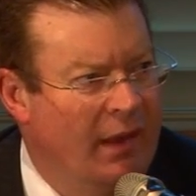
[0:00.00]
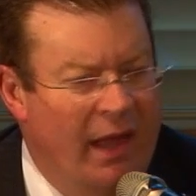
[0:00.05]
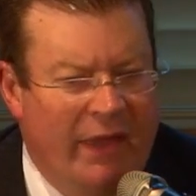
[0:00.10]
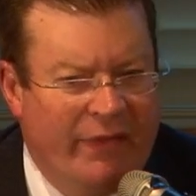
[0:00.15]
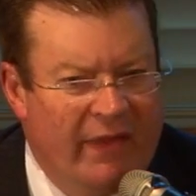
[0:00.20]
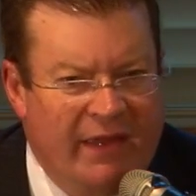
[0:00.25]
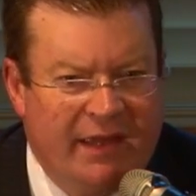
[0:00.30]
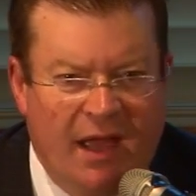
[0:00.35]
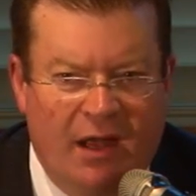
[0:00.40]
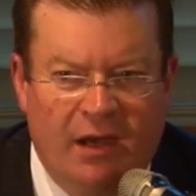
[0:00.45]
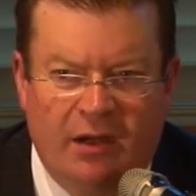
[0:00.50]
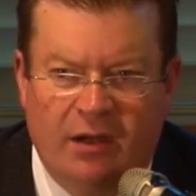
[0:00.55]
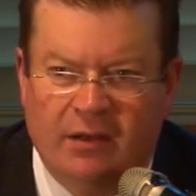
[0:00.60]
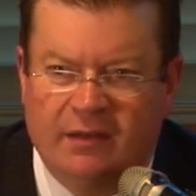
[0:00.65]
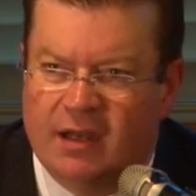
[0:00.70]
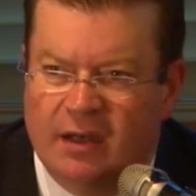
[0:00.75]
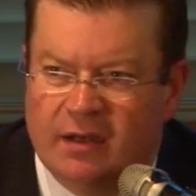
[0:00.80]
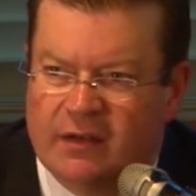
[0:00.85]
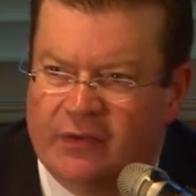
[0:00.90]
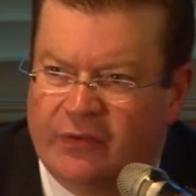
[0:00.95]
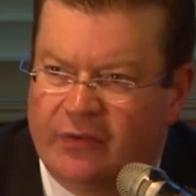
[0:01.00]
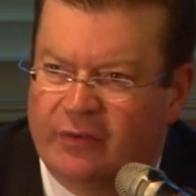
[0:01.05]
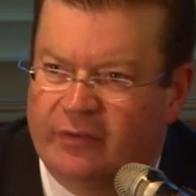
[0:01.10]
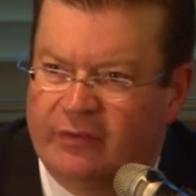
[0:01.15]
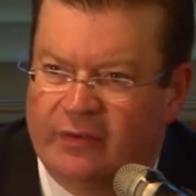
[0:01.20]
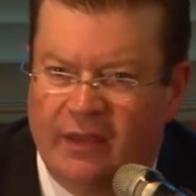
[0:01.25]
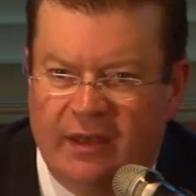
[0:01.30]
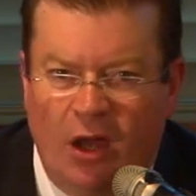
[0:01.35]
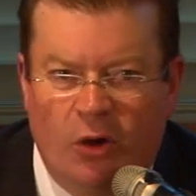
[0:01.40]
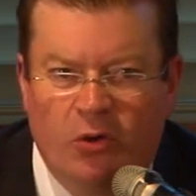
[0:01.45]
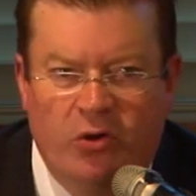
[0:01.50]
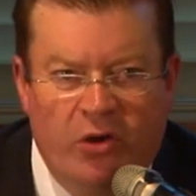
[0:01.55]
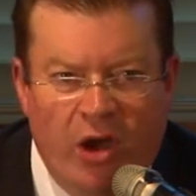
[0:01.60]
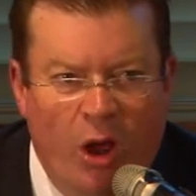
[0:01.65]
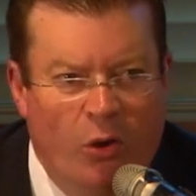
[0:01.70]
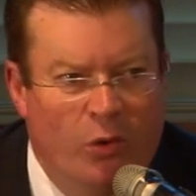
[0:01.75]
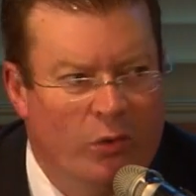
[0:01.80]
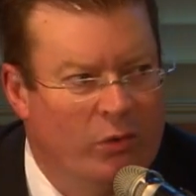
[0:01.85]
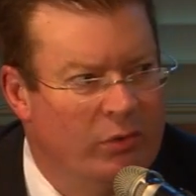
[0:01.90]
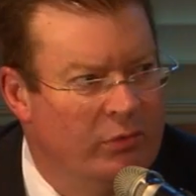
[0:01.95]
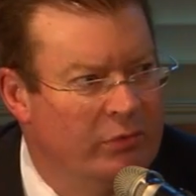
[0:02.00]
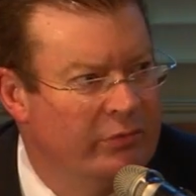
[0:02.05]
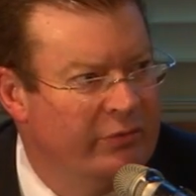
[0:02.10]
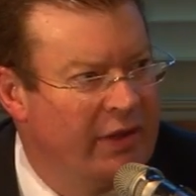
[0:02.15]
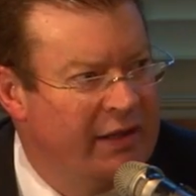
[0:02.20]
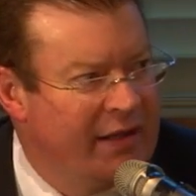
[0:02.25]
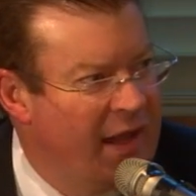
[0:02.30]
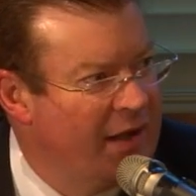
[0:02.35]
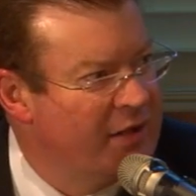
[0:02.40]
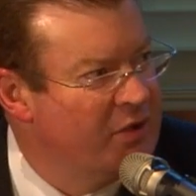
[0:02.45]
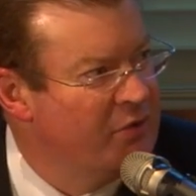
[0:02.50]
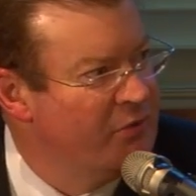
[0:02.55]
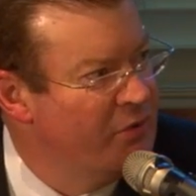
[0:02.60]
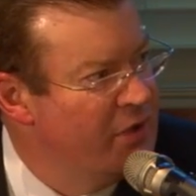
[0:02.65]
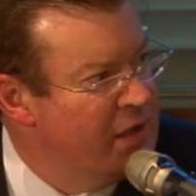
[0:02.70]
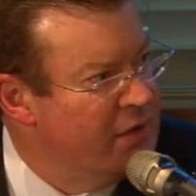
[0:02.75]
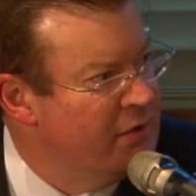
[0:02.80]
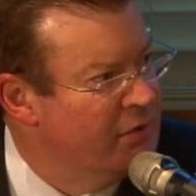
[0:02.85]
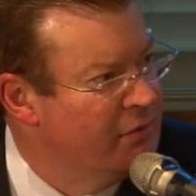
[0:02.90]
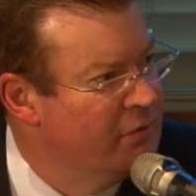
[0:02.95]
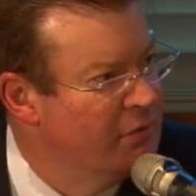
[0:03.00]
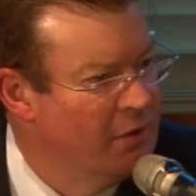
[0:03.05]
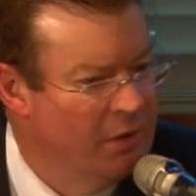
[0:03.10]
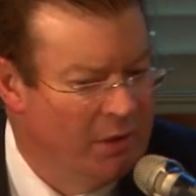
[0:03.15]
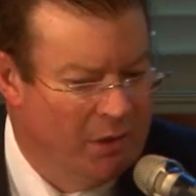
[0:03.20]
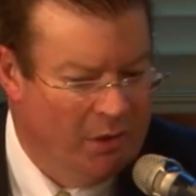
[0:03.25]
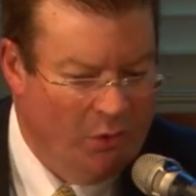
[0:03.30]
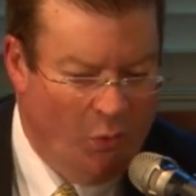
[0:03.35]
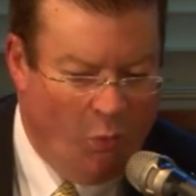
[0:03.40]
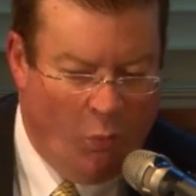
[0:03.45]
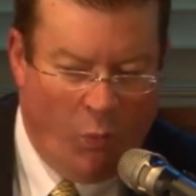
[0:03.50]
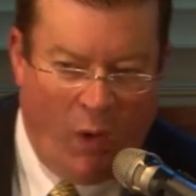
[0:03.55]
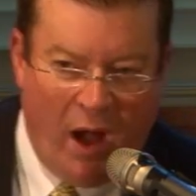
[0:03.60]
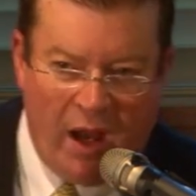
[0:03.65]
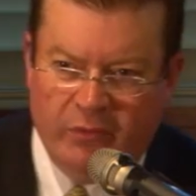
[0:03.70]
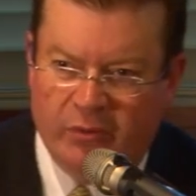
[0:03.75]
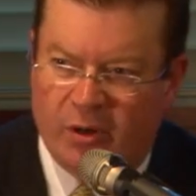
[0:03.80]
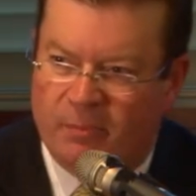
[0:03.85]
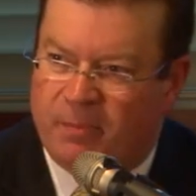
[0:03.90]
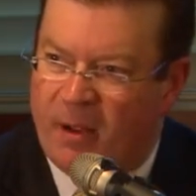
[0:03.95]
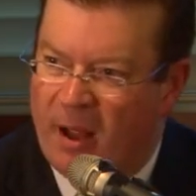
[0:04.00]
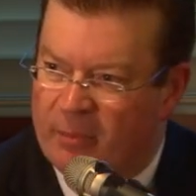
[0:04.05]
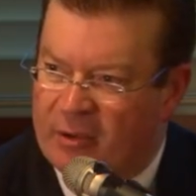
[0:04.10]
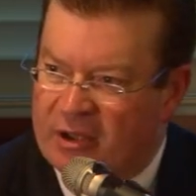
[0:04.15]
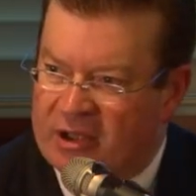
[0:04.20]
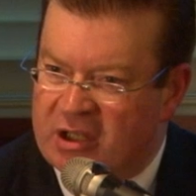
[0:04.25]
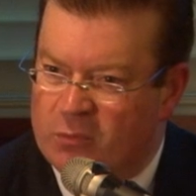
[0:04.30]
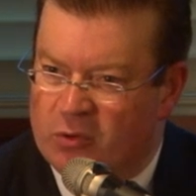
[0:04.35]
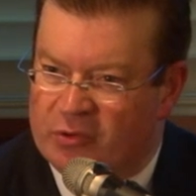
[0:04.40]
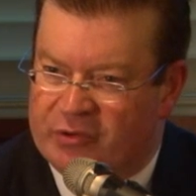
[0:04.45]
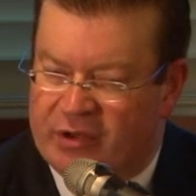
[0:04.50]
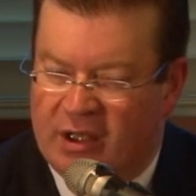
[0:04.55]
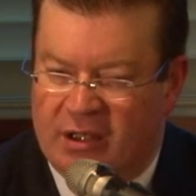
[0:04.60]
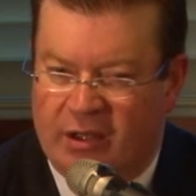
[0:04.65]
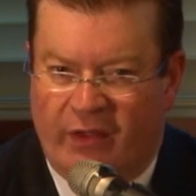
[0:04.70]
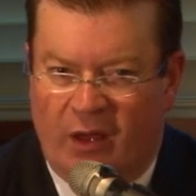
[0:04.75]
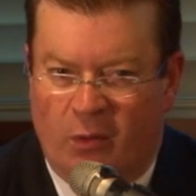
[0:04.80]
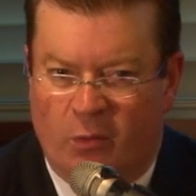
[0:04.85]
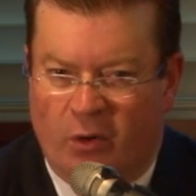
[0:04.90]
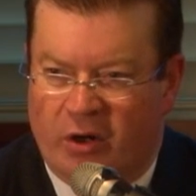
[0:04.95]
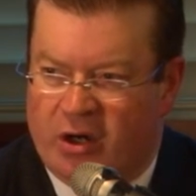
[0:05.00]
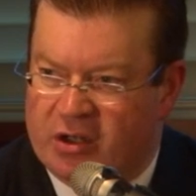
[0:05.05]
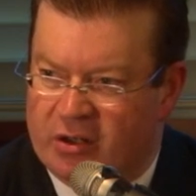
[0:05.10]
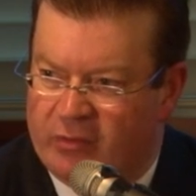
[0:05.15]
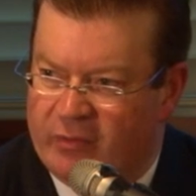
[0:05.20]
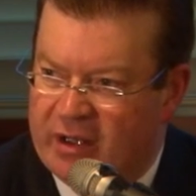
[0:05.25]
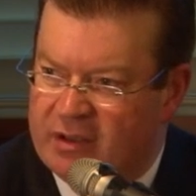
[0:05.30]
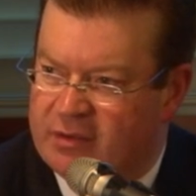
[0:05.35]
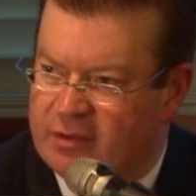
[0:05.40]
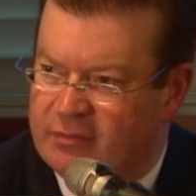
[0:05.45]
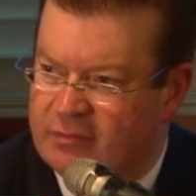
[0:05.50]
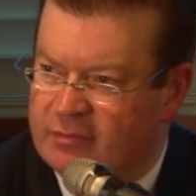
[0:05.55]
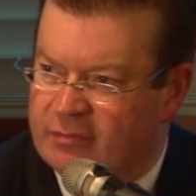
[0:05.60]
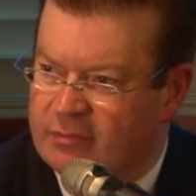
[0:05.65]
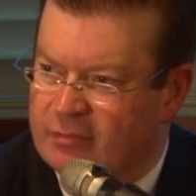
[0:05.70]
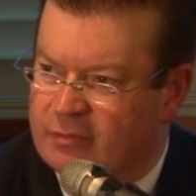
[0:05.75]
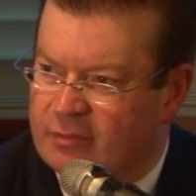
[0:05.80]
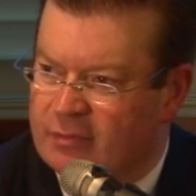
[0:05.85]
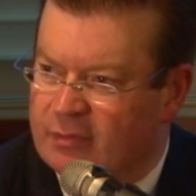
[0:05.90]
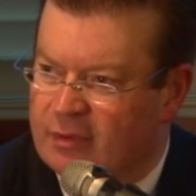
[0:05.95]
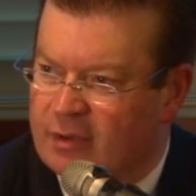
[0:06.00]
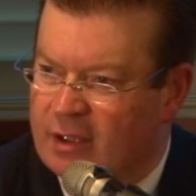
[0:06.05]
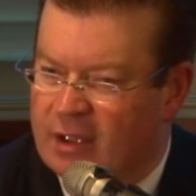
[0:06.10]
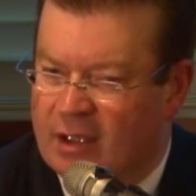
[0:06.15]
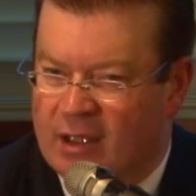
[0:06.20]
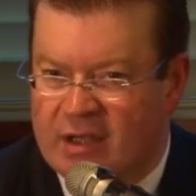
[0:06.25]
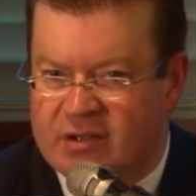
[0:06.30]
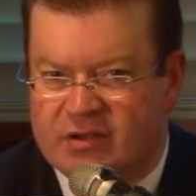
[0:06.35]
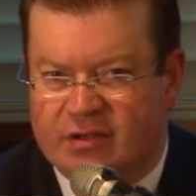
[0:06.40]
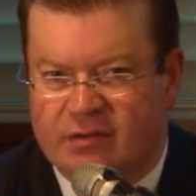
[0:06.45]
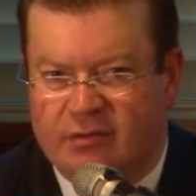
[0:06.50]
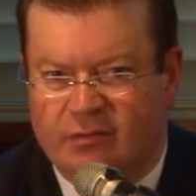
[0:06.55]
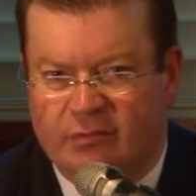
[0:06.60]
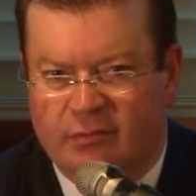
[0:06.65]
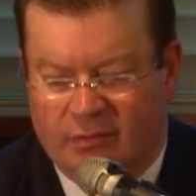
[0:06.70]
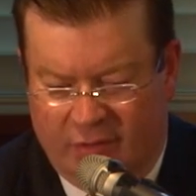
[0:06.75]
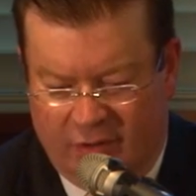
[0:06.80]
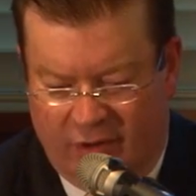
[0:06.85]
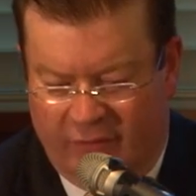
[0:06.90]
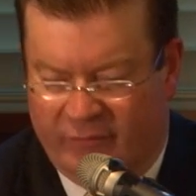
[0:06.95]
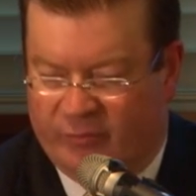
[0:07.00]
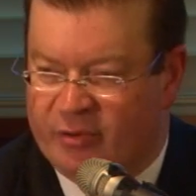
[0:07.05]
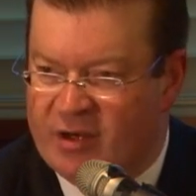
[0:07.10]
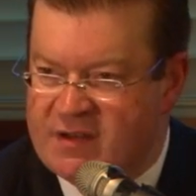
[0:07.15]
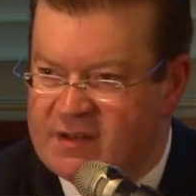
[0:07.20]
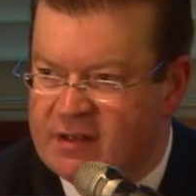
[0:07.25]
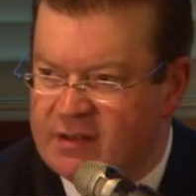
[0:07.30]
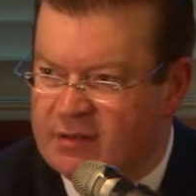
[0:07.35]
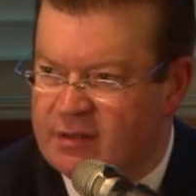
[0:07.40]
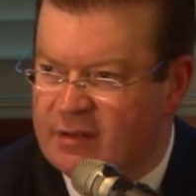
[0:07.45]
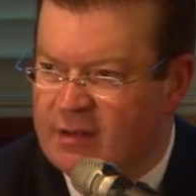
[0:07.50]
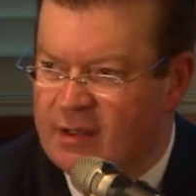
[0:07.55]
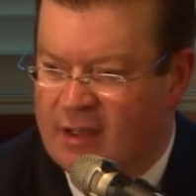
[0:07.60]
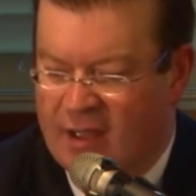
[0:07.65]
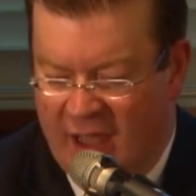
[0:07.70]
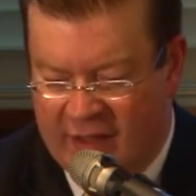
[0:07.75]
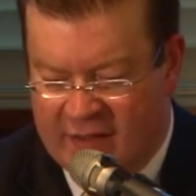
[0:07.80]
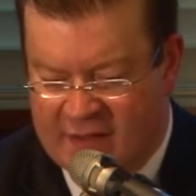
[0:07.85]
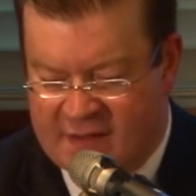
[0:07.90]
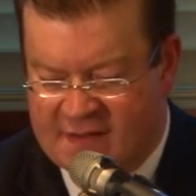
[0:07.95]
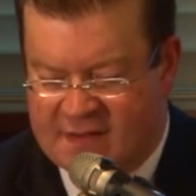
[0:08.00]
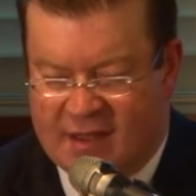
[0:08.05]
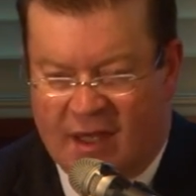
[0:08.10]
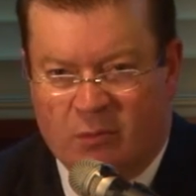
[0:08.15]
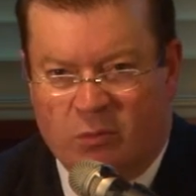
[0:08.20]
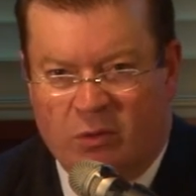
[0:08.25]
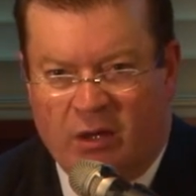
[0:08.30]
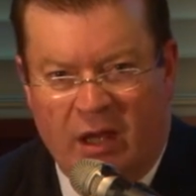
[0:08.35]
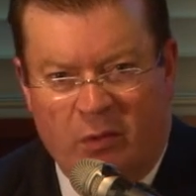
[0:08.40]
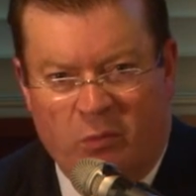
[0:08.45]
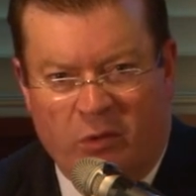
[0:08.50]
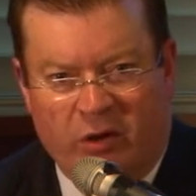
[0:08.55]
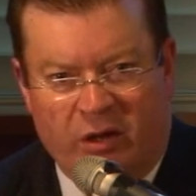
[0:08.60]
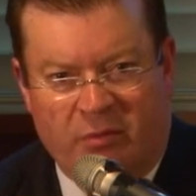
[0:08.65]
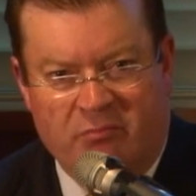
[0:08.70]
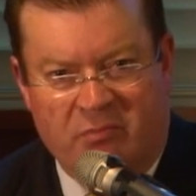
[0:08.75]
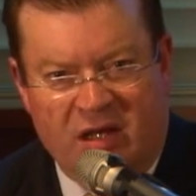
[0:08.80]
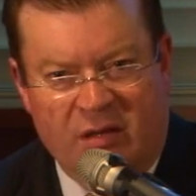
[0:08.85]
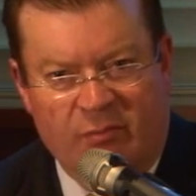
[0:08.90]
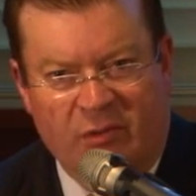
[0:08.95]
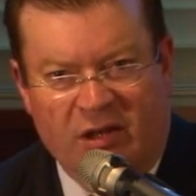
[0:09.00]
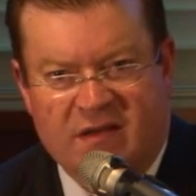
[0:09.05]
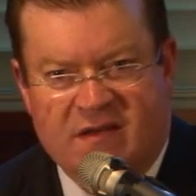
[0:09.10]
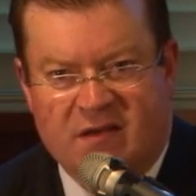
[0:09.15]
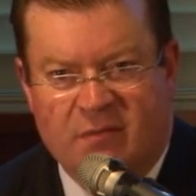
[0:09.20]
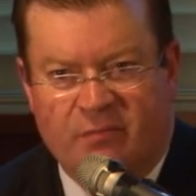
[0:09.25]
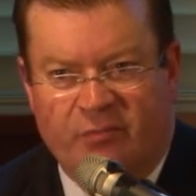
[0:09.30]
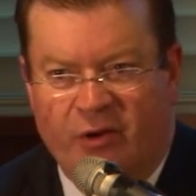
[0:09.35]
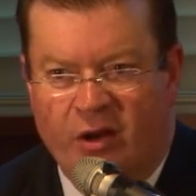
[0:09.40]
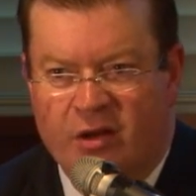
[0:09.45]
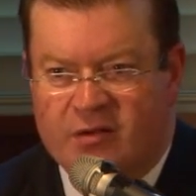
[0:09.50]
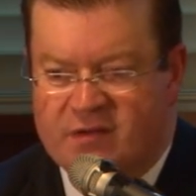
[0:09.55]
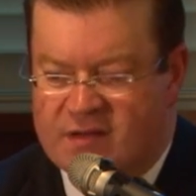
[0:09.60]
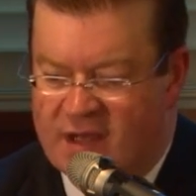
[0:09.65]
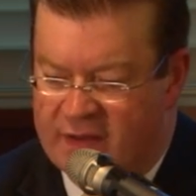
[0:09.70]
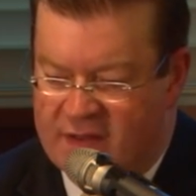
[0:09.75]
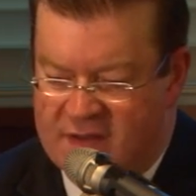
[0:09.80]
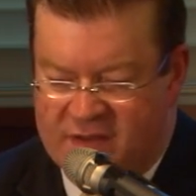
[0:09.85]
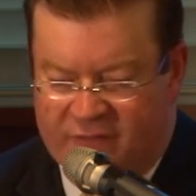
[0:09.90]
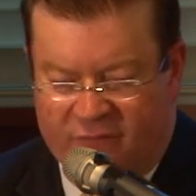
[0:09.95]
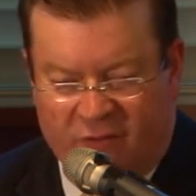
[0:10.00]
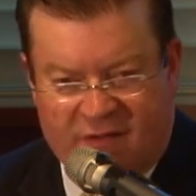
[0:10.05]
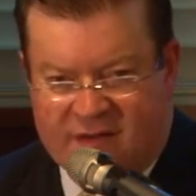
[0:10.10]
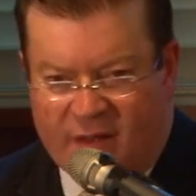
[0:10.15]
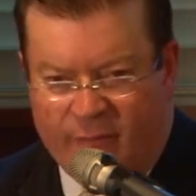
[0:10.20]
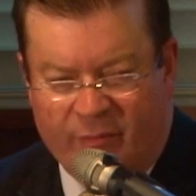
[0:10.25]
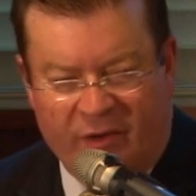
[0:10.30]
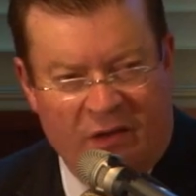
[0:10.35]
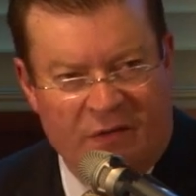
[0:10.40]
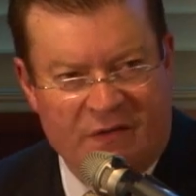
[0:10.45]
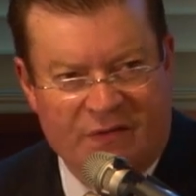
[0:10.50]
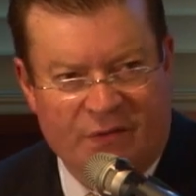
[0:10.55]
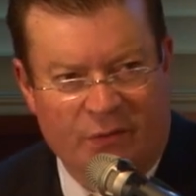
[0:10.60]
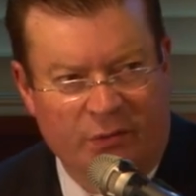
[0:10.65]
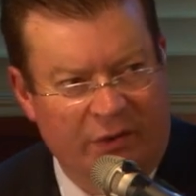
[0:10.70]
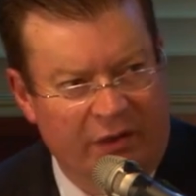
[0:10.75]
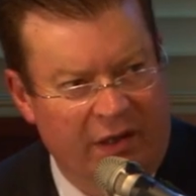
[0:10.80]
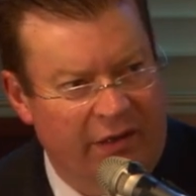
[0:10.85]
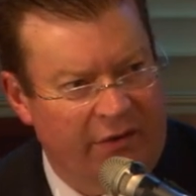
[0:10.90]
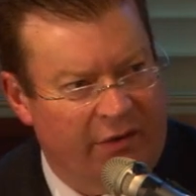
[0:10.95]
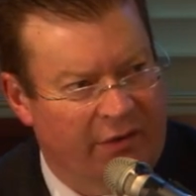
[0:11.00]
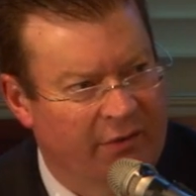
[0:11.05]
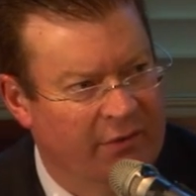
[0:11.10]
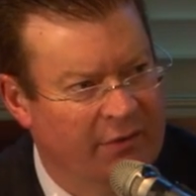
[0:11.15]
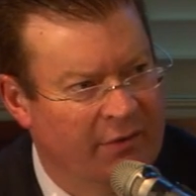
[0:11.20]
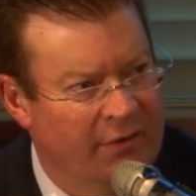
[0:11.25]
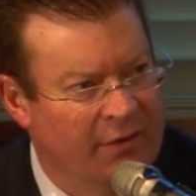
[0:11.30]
And they can't tell us. They don't know. They can't agree. One Republican will tell you they want a direct election of president. Others say, well, they want a minimalist approach. Others have got something else altogether.